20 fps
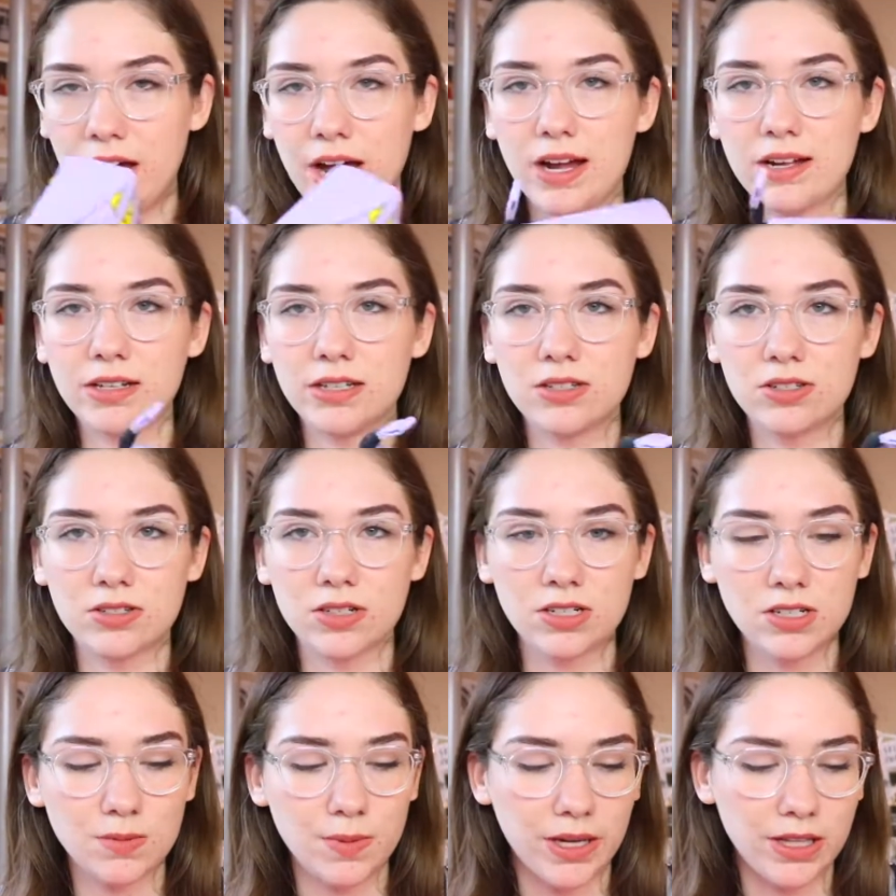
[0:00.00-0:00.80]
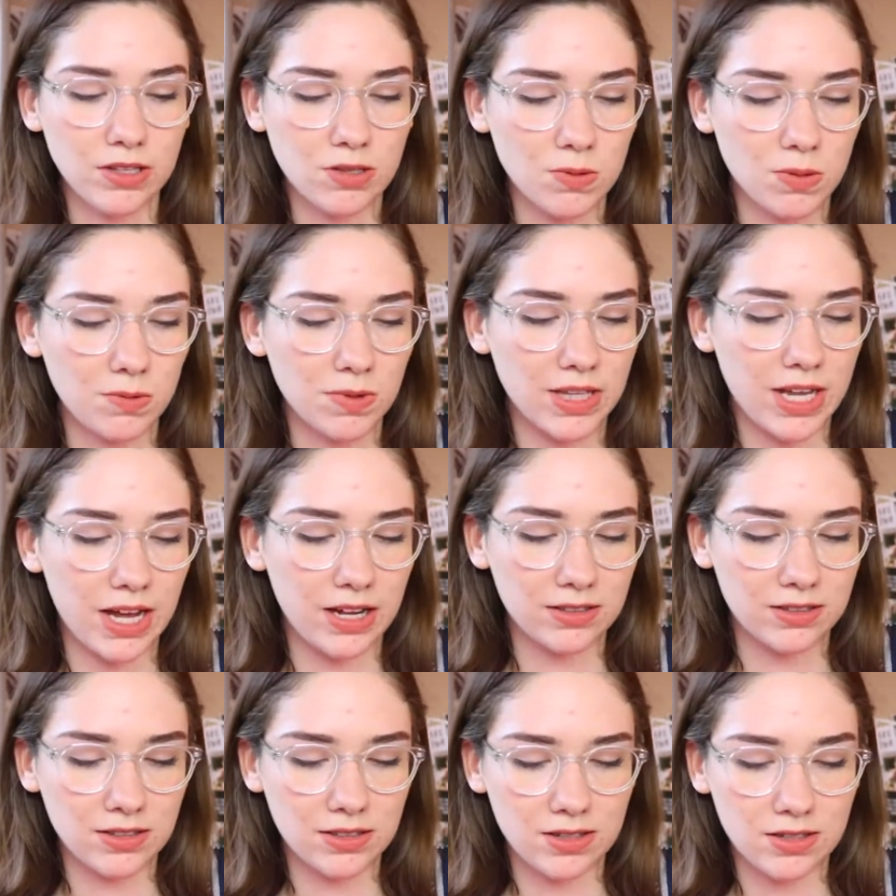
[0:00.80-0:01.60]
And I started to buy this one with
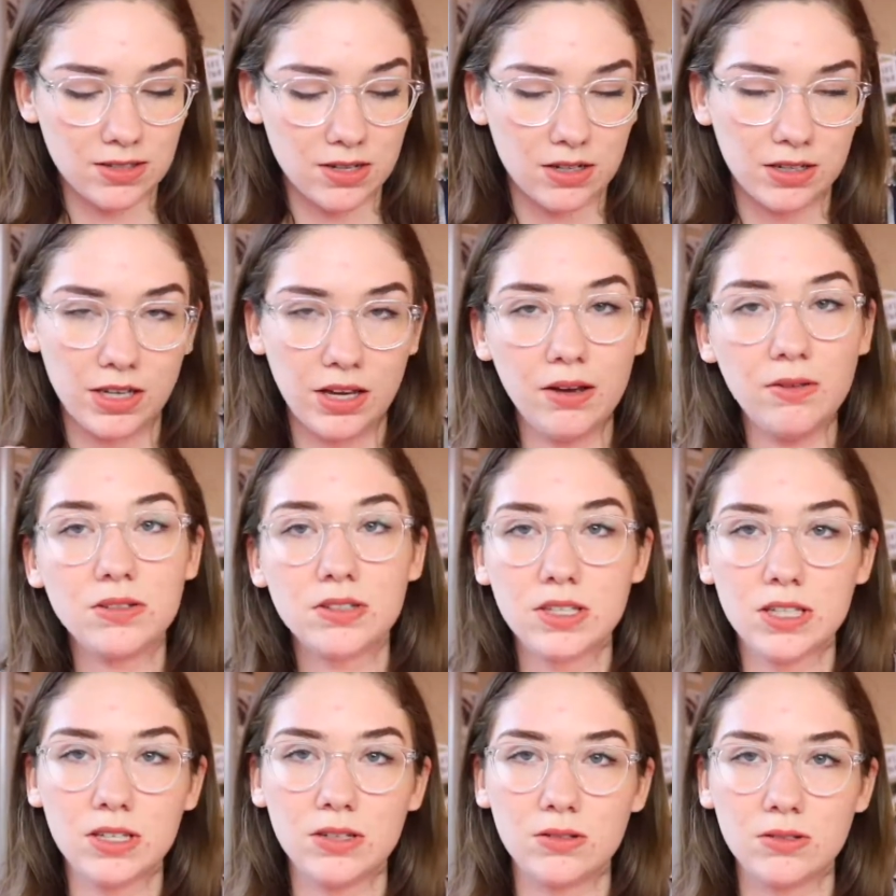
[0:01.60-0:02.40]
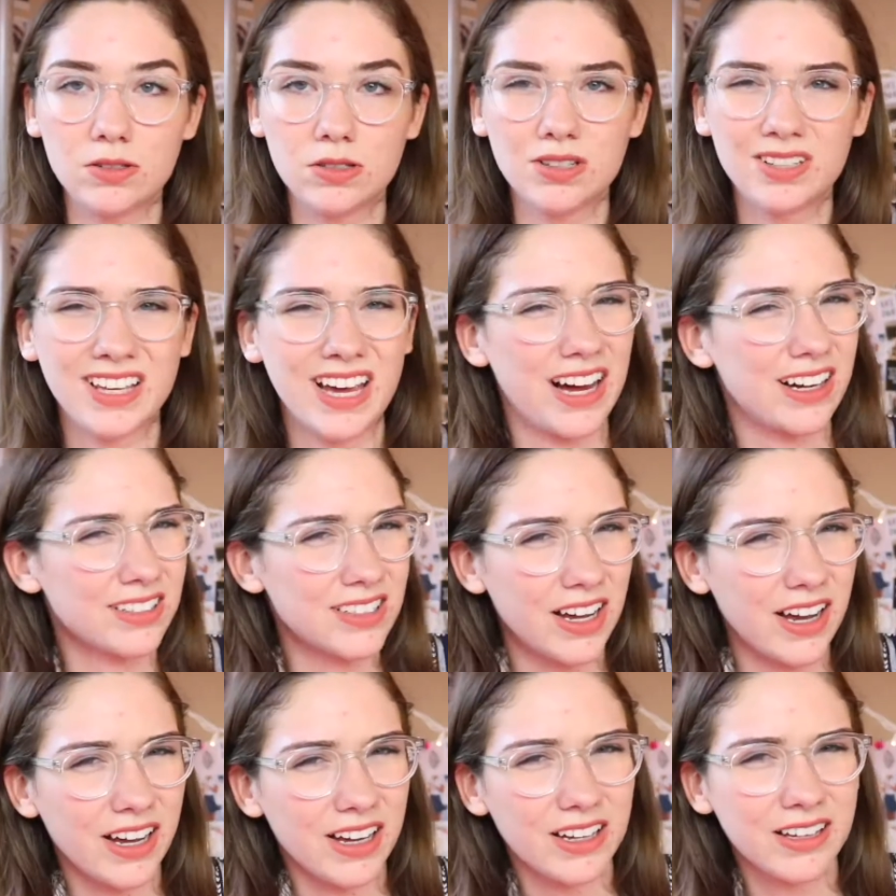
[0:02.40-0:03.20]
cactuses on it. It was cute.
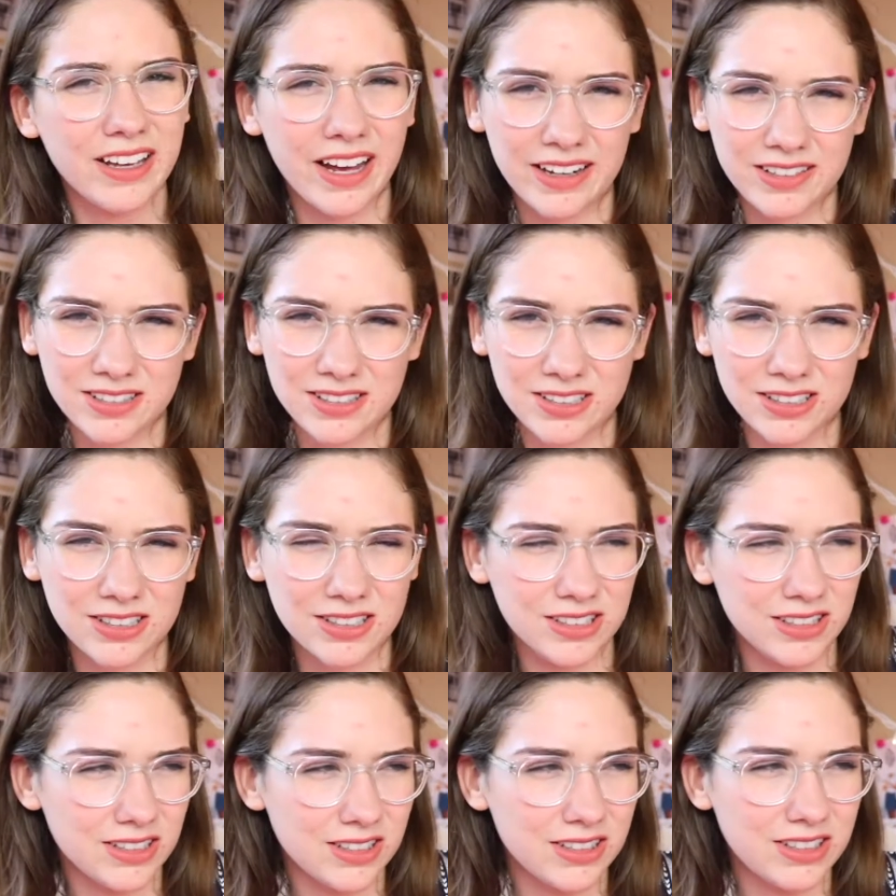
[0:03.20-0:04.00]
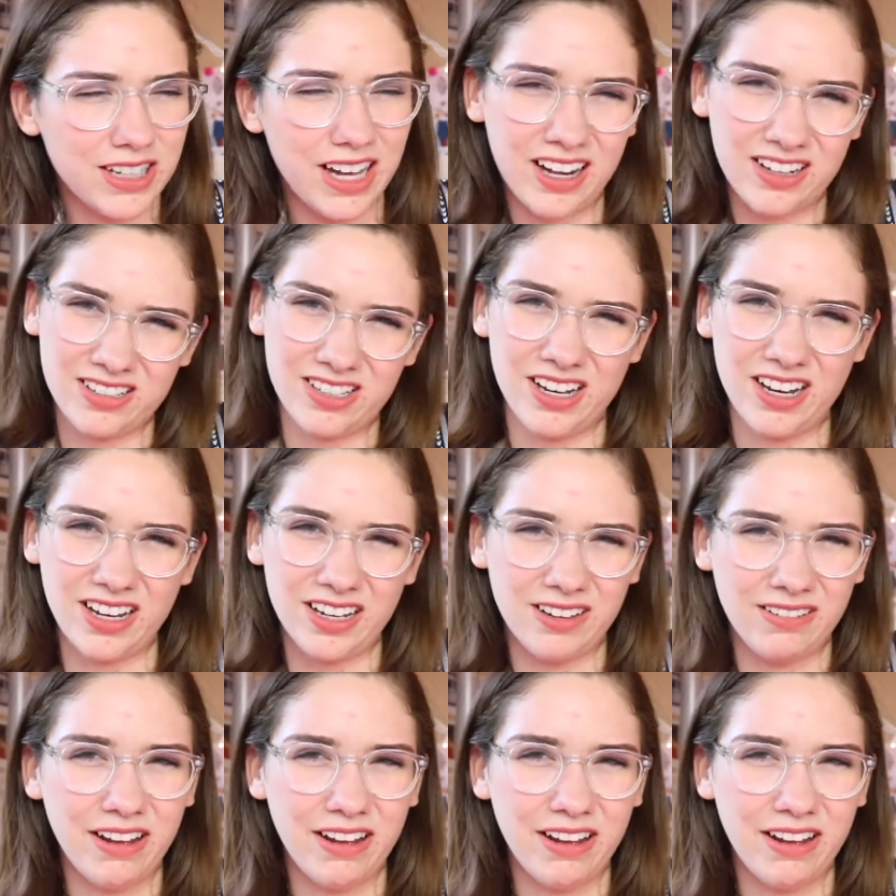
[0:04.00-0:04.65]
Cacti, cactuses, cacti.